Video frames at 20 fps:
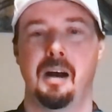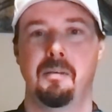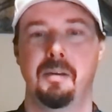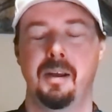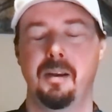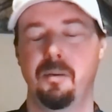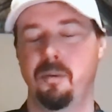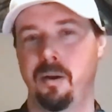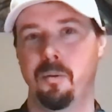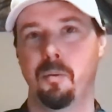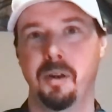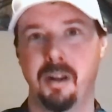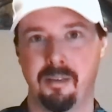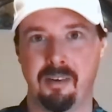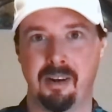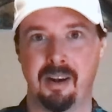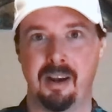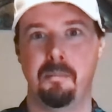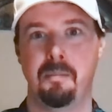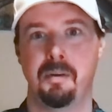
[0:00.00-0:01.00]
it would have
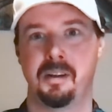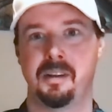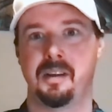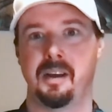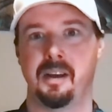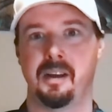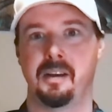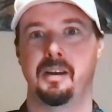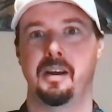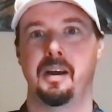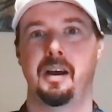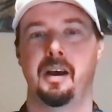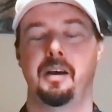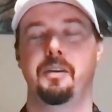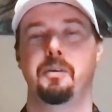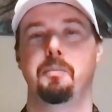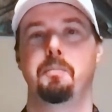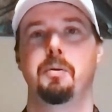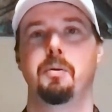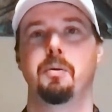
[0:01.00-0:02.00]
limited
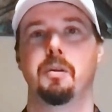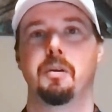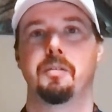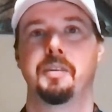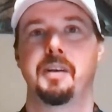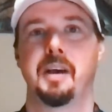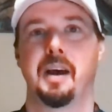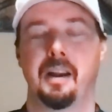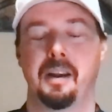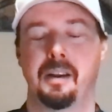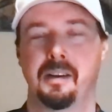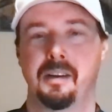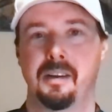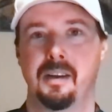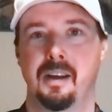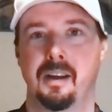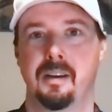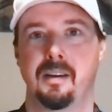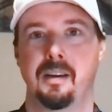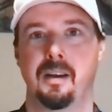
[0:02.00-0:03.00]
the pool of talent
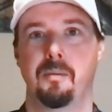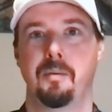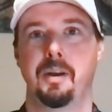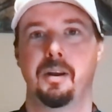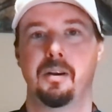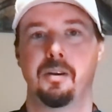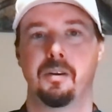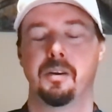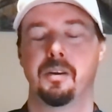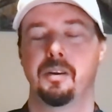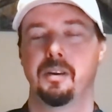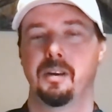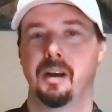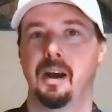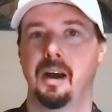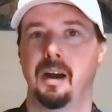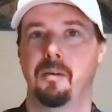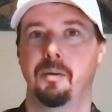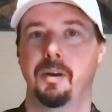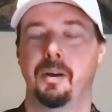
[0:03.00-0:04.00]
that we could
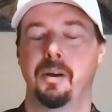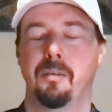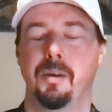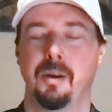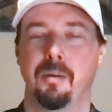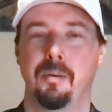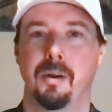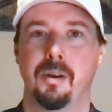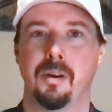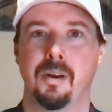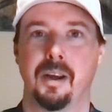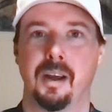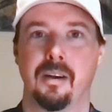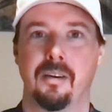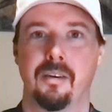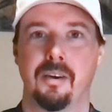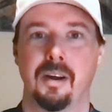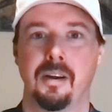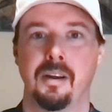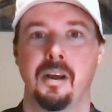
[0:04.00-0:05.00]

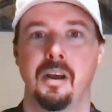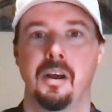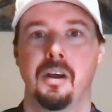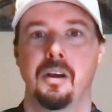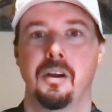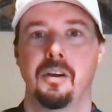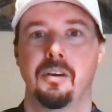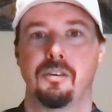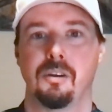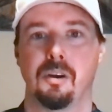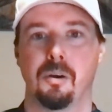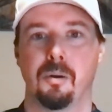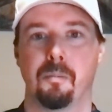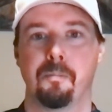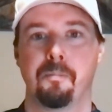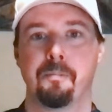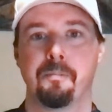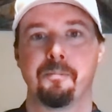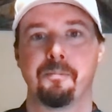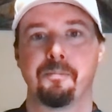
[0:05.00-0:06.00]
get, right?
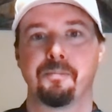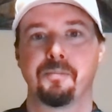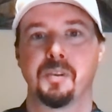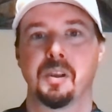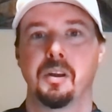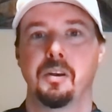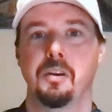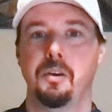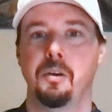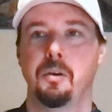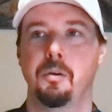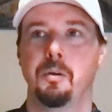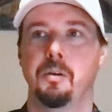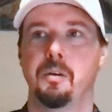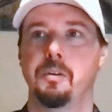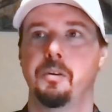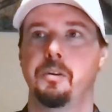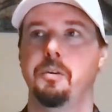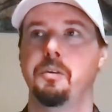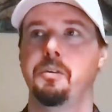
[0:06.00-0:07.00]
So
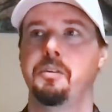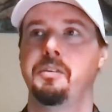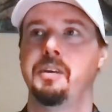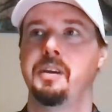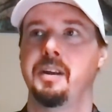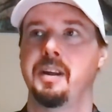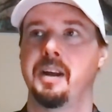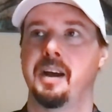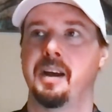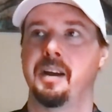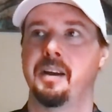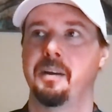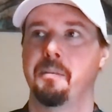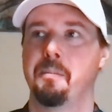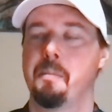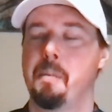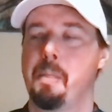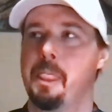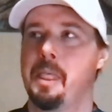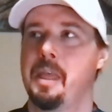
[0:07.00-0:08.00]
do you see that?
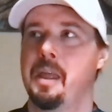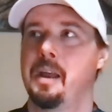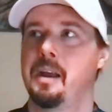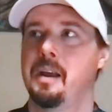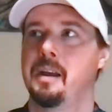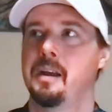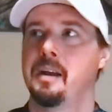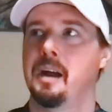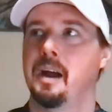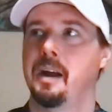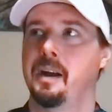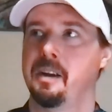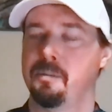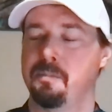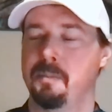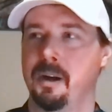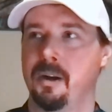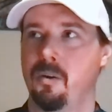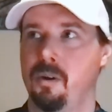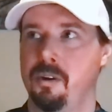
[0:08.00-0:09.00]
I guess
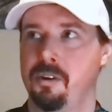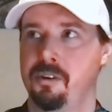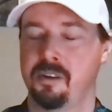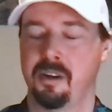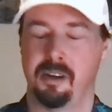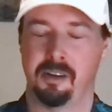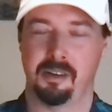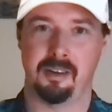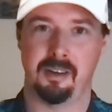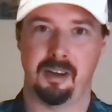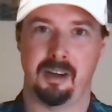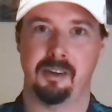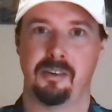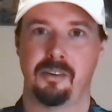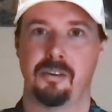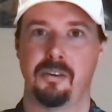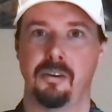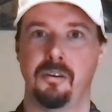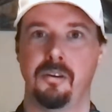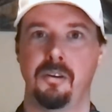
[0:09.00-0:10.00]
my question is
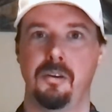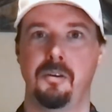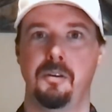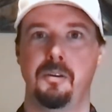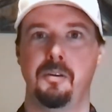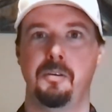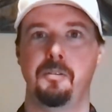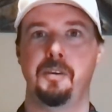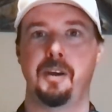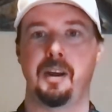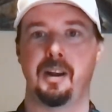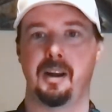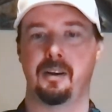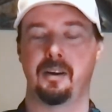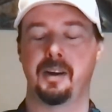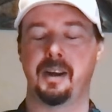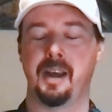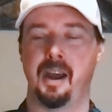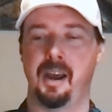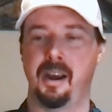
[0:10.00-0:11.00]
this: do you feel like
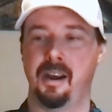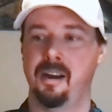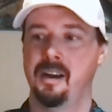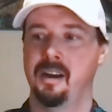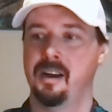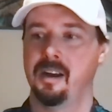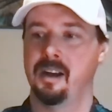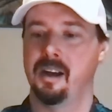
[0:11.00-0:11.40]
okay,